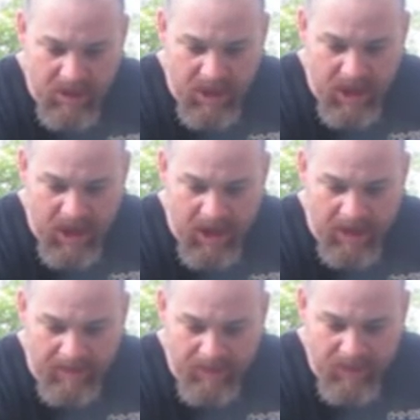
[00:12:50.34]

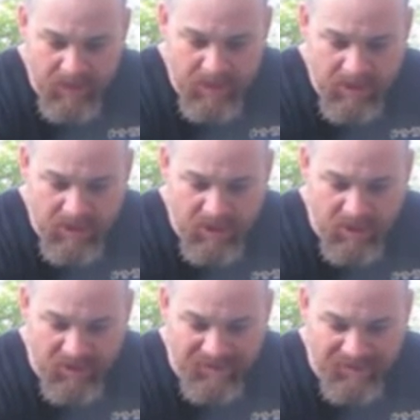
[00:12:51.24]
You
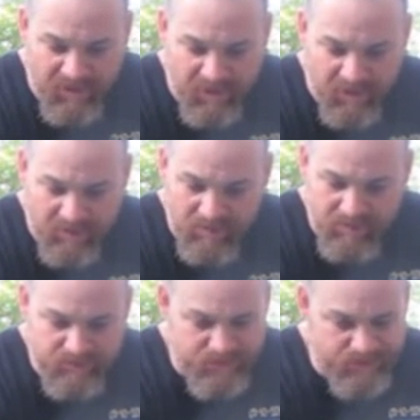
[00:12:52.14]
know, for
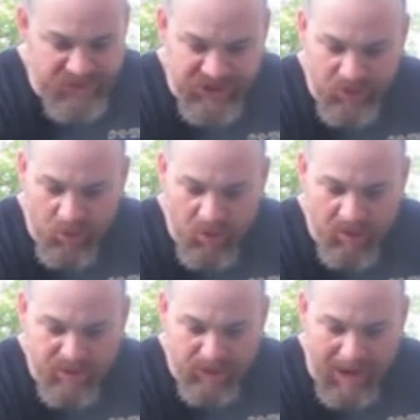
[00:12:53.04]

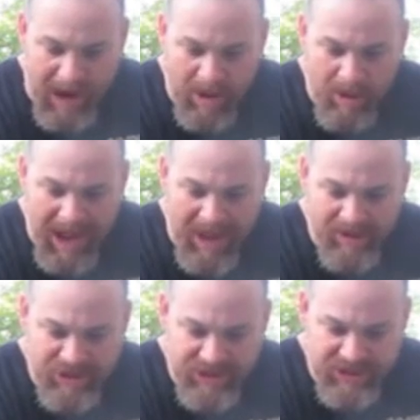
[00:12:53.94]
storms or power
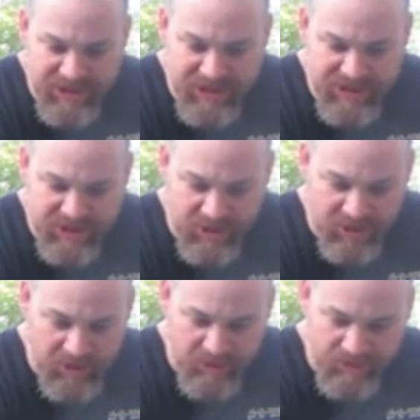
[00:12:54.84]
outages
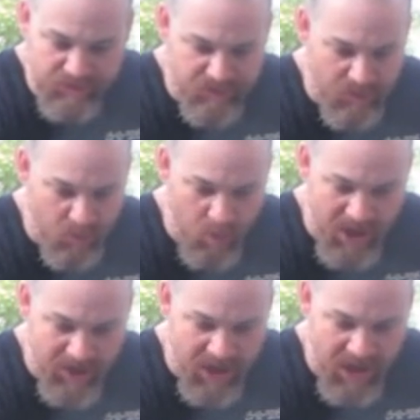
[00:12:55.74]
or
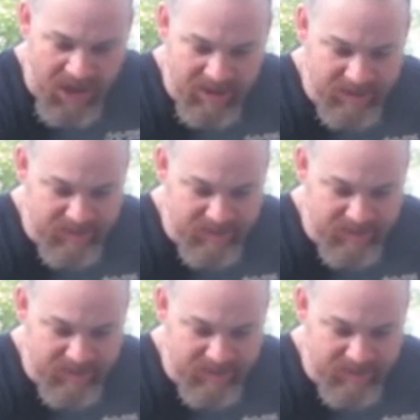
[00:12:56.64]
whatnot.